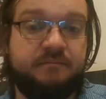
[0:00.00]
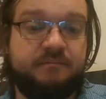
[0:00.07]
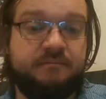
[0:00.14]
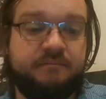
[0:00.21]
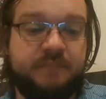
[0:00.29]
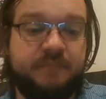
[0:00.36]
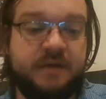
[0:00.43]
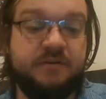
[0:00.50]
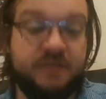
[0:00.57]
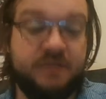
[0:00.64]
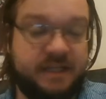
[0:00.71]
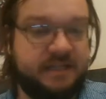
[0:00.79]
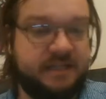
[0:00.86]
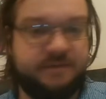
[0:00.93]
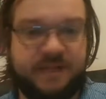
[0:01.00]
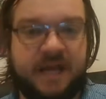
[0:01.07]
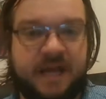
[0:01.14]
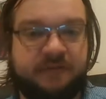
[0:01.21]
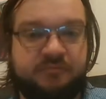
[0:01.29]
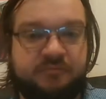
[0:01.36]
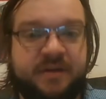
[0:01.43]
underlings, for lack
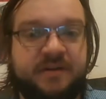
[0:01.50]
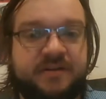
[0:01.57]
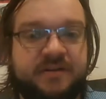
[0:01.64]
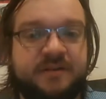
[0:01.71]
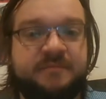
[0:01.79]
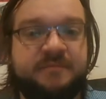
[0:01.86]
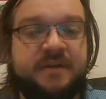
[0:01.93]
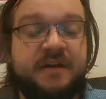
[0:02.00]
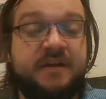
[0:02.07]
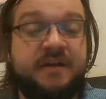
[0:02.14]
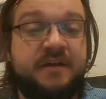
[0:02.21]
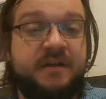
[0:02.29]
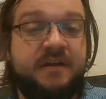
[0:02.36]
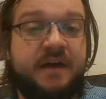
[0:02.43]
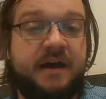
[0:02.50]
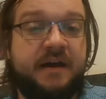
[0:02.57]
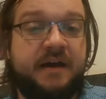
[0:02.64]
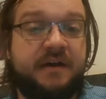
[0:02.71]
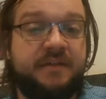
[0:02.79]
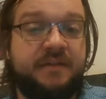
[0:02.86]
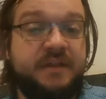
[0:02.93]
of a better term,
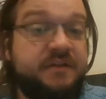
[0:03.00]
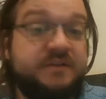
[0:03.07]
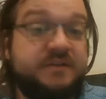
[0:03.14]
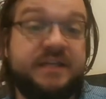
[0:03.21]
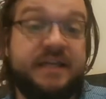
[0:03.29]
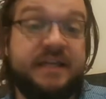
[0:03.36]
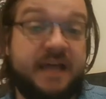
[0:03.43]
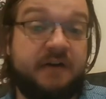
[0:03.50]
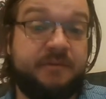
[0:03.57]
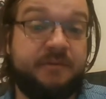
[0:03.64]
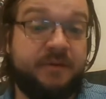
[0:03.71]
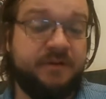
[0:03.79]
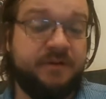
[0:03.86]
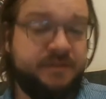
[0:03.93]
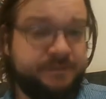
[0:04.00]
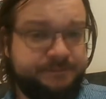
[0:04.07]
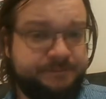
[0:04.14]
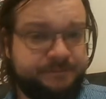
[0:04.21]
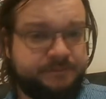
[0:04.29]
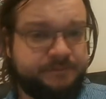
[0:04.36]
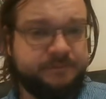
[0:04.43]
than their city counterparts.
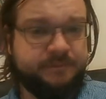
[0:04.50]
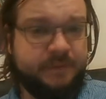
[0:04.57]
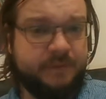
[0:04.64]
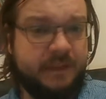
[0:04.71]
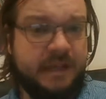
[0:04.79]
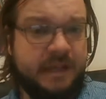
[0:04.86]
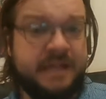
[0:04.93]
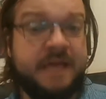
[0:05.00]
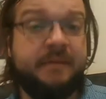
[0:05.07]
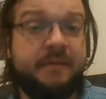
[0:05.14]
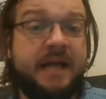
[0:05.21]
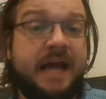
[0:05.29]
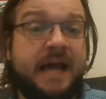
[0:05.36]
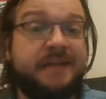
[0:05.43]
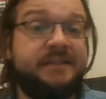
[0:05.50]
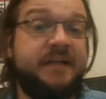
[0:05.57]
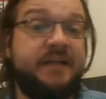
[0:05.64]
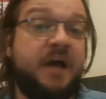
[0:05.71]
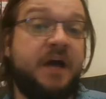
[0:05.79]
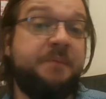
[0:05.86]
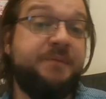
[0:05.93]
And they might actually
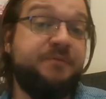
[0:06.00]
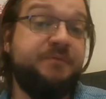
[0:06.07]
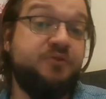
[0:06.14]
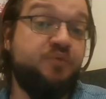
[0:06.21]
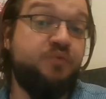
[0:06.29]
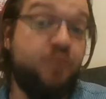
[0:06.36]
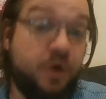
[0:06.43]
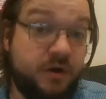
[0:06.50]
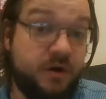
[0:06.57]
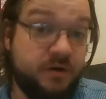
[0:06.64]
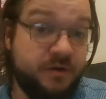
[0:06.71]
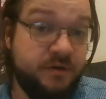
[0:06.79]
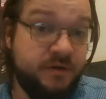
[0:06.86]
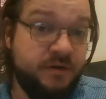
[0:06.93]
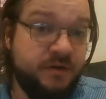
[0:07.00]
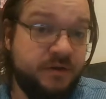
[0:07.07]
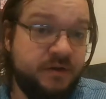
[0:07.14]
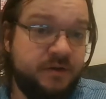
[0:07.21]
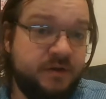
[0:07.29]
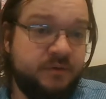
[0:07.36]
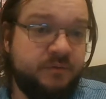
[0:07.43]
help them do work.
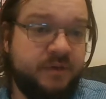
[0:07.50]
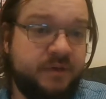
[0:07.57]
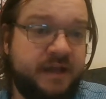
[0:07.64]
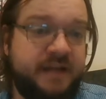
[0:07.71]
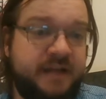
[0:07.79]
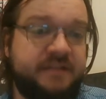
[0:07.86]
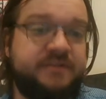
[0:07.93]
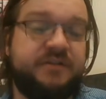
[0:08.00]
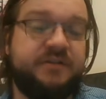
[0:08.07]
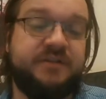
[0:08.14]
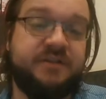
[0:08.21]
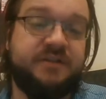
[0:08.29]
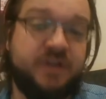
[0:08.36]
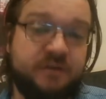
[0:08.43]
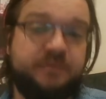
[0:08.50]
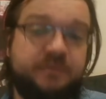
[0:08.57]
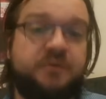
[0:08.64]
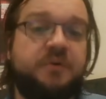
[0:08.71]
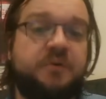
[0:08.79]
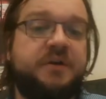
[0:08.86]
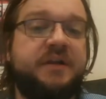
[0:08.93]
And so there's a term
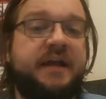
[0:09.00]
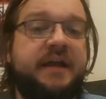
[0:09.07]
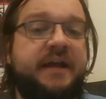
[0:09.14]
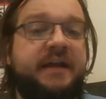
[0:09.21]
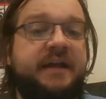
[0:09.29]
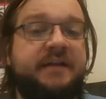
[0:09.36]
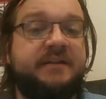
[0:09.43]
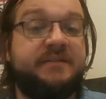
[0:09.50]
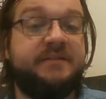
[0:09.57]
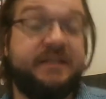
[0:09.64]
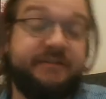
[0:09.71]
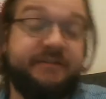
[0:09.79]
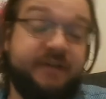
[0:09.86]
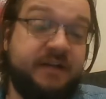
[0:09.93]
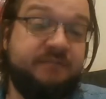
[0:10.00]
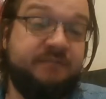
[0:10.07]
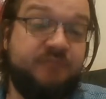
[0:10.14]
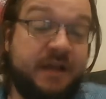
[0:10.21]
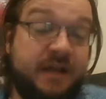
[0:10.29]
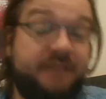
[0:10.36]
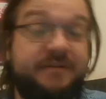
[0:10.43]
for it, and this is actually very
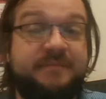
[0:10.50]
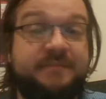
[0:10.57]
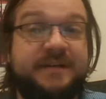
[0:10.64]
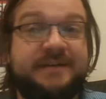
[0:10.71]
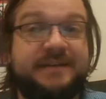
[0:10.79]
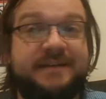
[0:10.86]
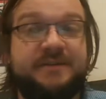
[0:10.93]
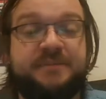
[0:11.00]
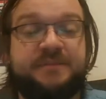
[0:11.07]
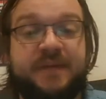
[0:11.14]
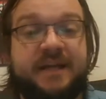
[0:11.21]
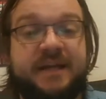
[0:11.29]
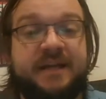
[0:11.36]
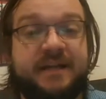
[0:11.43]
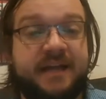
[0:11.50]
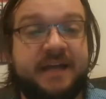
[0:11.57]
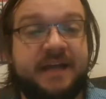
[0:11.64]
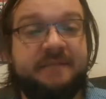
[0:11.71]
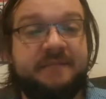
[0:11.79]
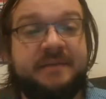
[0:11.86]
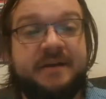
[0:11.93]
relevant because I was playing in a
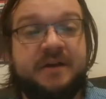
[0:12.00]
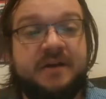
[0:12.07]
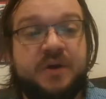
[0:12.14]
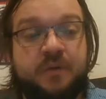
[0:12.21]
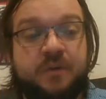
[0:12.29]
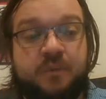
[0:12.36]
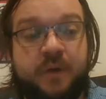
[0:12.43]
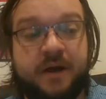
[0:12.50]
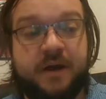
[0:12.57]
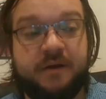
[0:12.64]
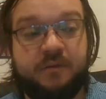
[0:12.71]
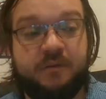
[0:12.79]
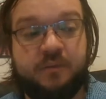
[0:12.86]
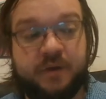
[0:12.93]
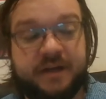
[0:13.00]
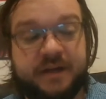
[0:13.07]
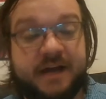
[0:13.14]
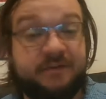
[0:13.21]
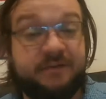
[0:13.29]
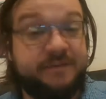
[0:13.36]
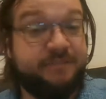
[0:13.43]
game where one guy
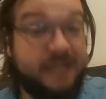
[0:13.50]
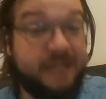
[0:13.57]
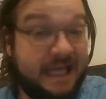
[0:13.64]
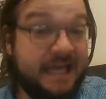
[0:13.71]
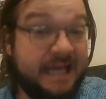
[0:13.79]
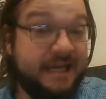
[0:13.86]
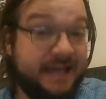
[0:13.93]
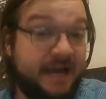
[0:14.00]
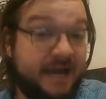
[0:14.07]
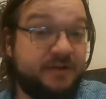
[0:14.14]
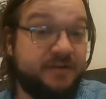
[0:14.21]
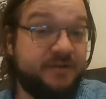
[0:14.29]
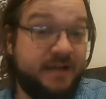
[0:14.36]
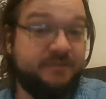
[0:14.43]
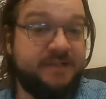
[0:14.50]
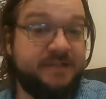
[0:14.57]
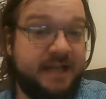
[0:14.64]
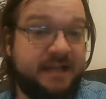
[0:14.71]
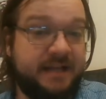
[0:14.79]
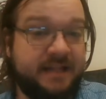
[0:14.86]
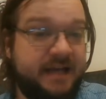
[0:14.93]
was playing a character that was
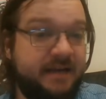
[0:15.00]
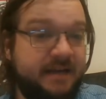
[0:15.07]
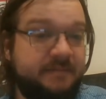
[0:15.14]
like that,